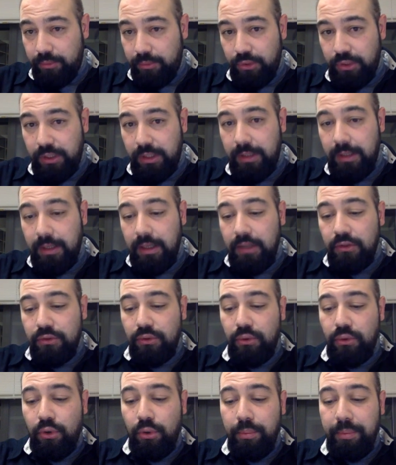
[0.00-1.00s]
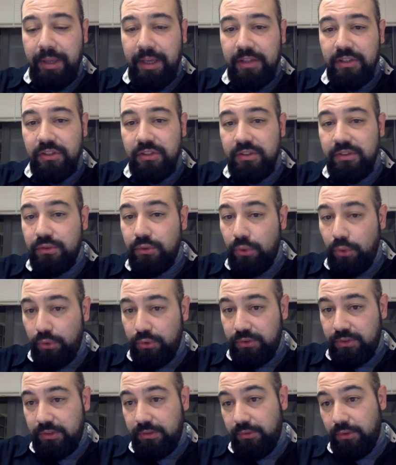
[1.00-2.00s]
Okay, so compaction is
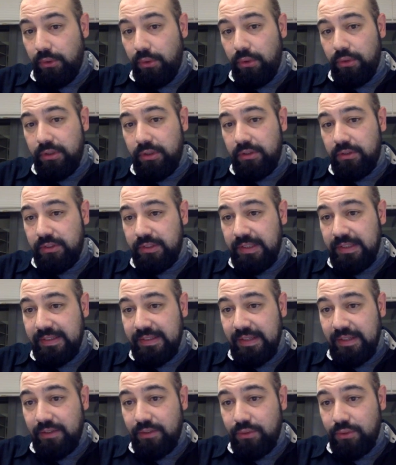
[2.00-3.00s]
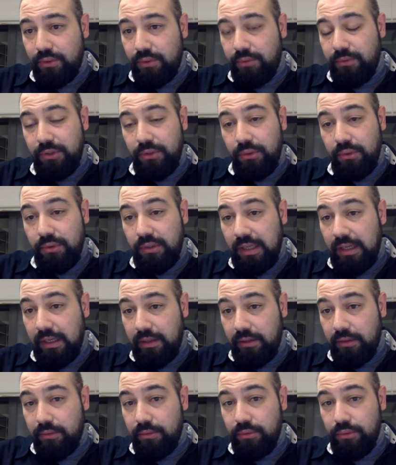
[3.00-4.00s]
costly. We already said that, so we don't
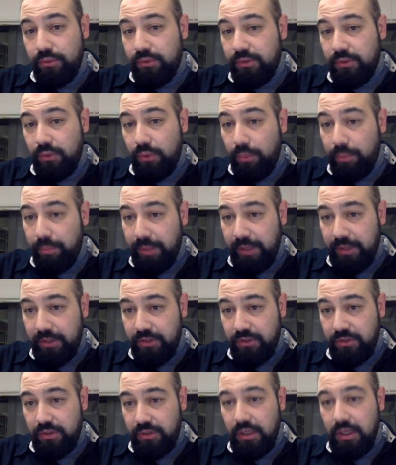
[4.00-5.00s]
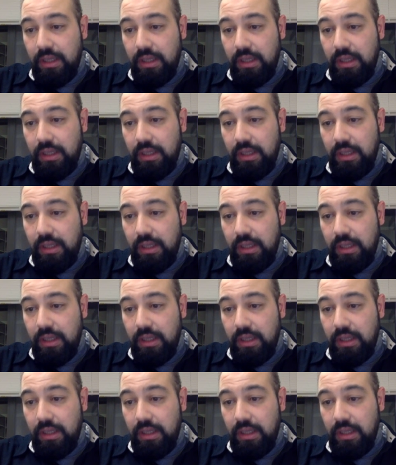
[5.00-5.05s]
like using compaction.